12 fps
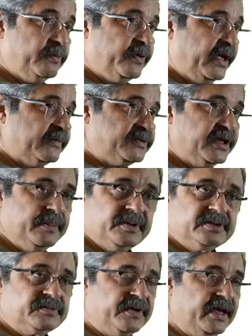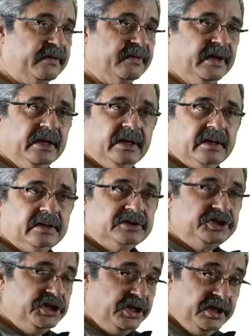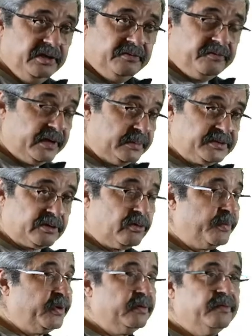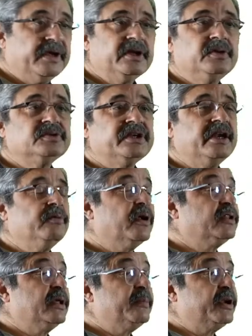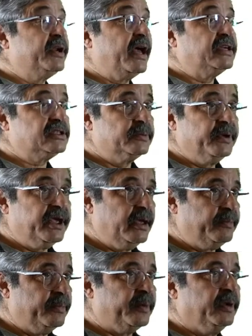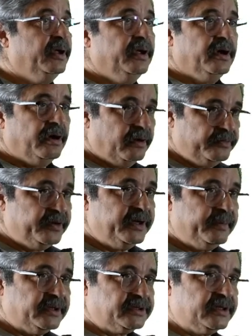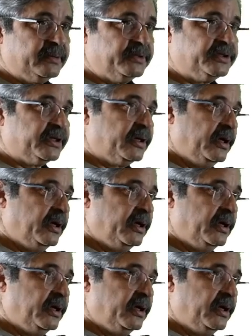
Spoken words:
We have Siemens, we have GE, Philips equipment. We can use any one of them, but it has to be capable of three-dimensional imaging.